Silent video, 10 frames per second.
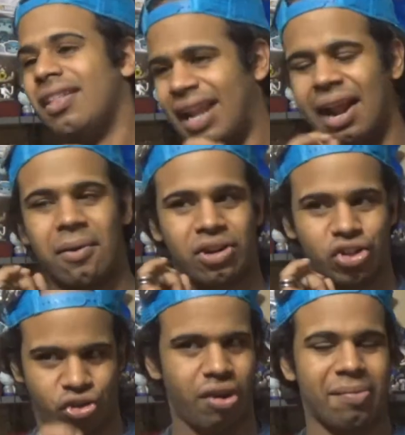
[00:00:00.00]
that I
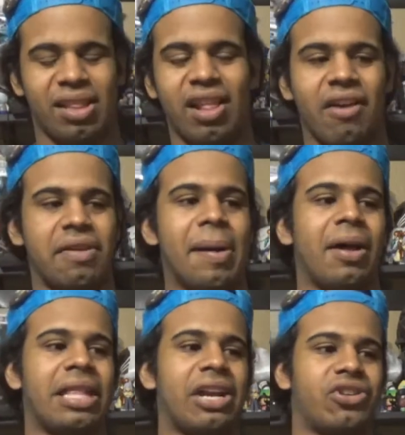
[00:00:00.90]
extremely loved
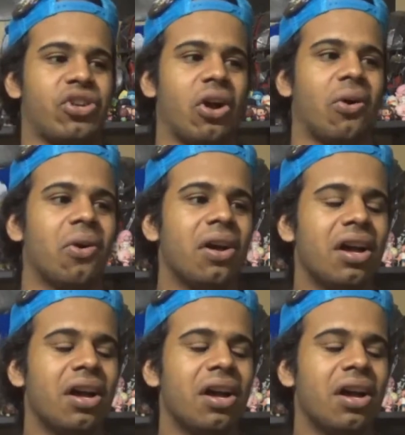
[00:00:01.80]
about that show.